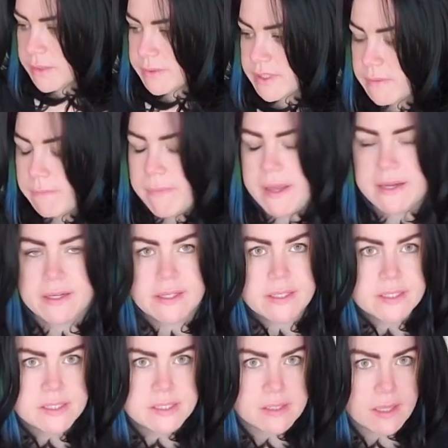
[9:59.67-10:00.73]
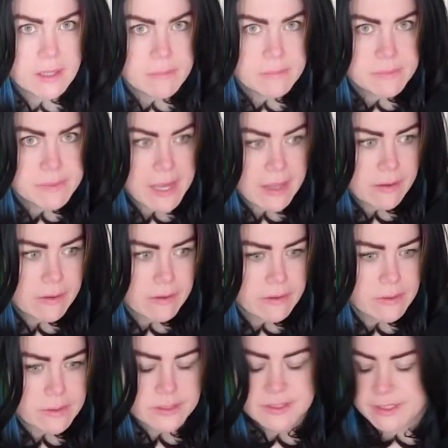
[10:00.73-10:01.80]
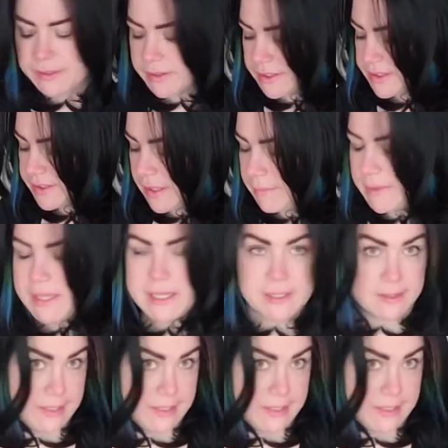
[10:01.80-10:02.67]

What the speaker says: her with some baking powder or soda. So let me get